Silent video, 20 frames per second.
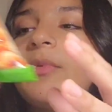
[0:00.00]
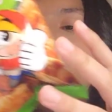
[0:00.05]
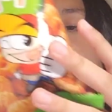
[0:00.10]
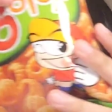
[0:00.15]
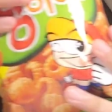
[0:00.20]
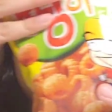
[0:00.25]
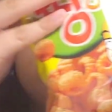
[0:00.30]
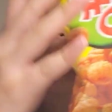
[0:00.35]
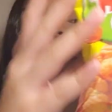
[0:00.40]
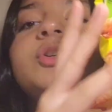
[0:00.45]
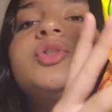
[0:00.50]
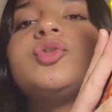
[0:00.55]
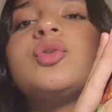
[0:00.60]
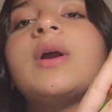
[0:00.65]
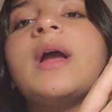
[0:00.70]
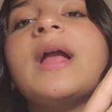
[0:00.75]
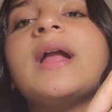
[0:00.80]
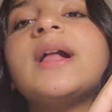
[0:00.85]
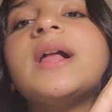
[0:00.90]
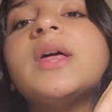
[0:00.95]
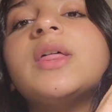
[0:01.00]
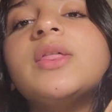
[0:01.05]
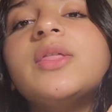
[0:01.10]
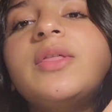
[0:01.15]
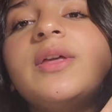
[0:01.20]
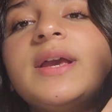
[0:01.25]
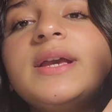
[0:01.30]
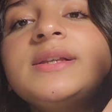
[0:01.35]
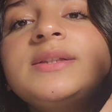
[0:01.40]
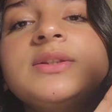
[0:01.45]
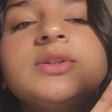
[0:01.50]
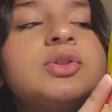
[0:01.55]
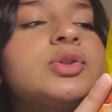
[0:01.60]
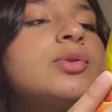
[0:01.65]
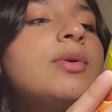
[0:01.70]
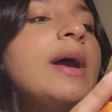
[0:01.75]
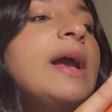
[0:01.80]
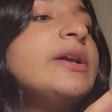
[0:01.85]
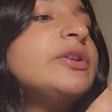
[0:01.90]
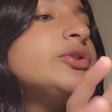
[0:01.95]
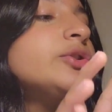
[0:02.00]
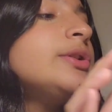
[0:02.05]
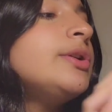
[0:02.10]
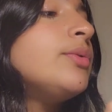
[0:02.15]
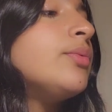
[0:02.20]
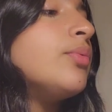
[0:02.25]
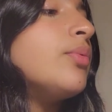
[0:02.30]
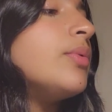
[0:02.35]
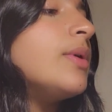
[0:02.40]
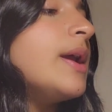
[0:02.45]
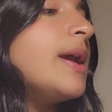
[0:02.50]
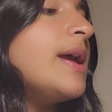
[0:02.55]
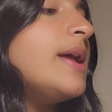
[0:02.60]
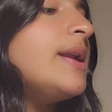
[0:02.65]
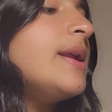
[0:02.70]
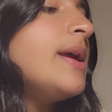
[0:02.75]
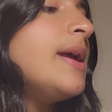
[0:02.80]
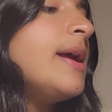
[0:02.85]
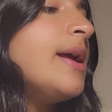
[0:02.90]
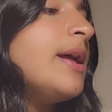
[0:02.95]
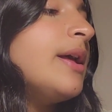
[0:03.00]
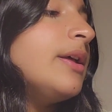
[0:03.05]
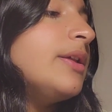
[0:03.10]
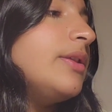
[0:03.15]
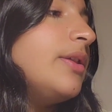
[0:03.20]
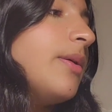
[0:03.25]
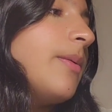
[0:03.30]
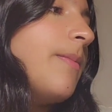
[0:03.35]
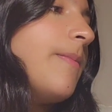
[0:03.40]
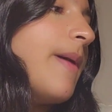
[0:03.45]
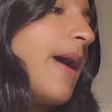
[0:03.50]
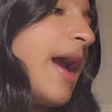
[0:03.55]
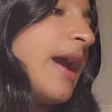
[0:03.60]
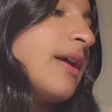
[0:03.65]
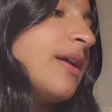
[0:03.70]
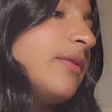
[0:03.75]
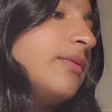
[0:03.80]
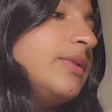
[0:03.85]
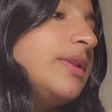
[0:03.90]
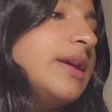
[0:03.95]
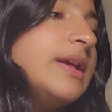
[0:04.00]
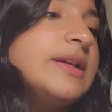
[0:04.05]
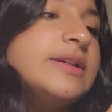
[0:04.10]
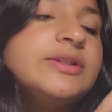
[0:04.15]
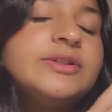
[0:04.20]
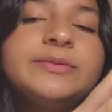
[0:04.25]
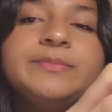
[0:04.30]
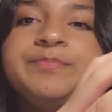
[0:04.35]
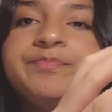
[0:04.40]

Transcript: We're going to be trying this. So I actually read the back of this.